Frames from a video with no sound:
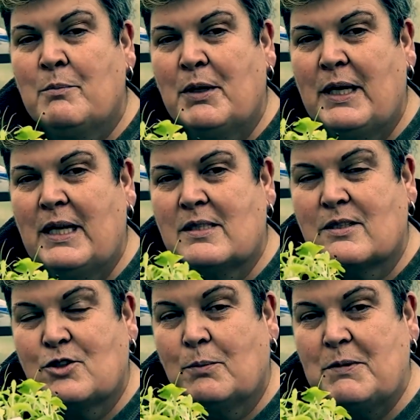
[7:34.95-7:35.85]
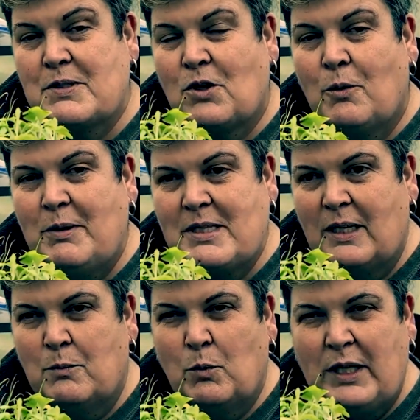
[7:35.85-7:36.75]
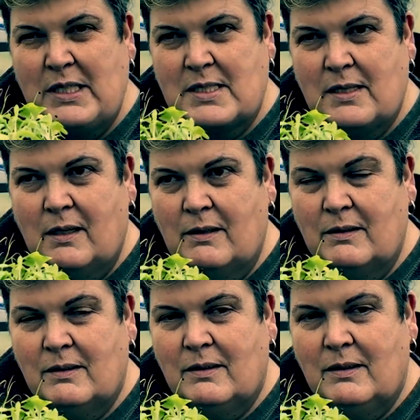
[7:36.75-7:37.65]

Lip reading: But it's a job that's got to be done. When it's done,